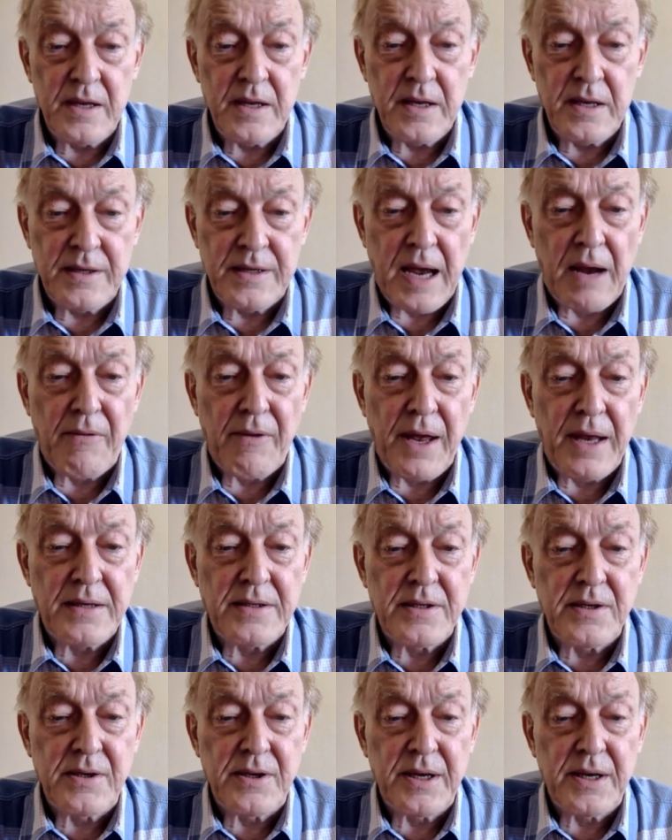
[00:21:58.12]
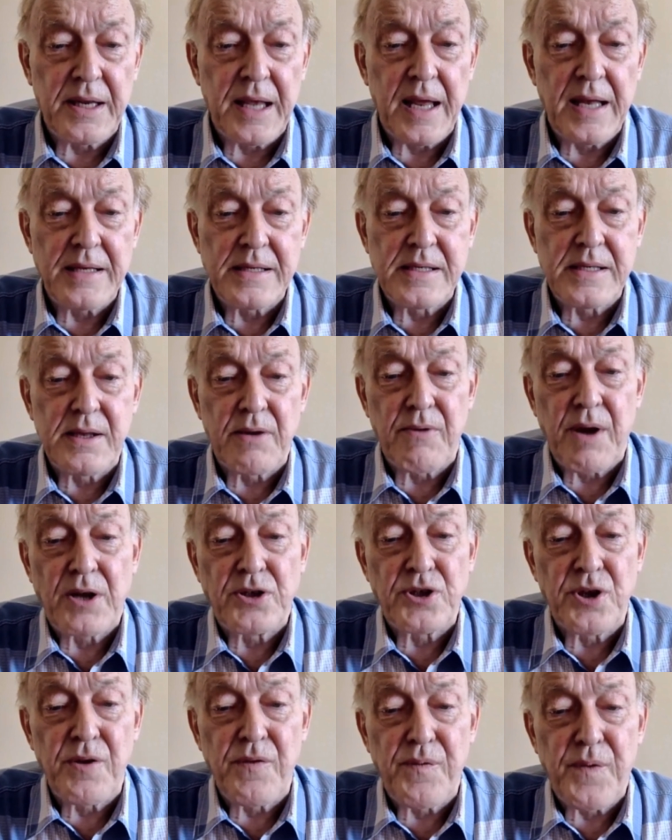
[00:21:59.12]
directed against the
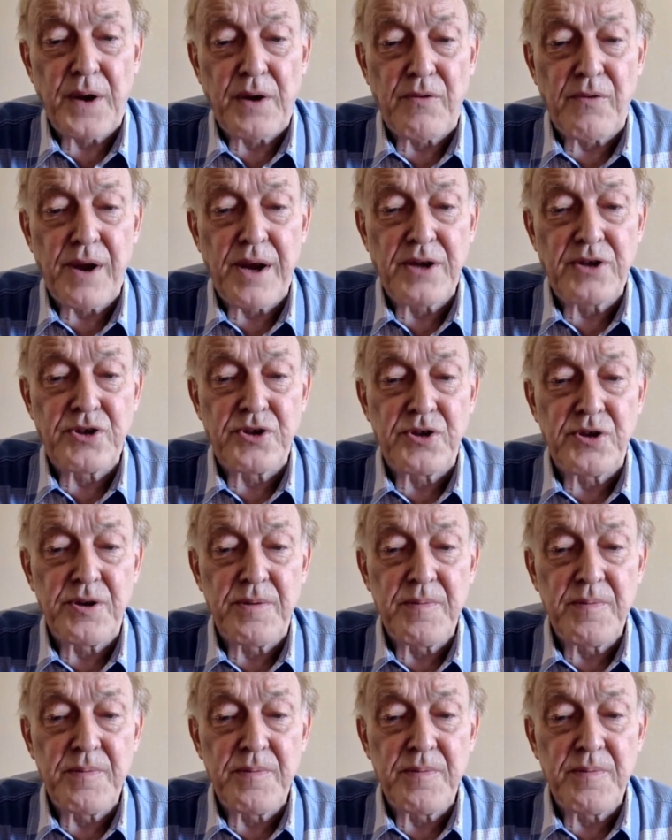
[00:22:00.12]
Russian Federation.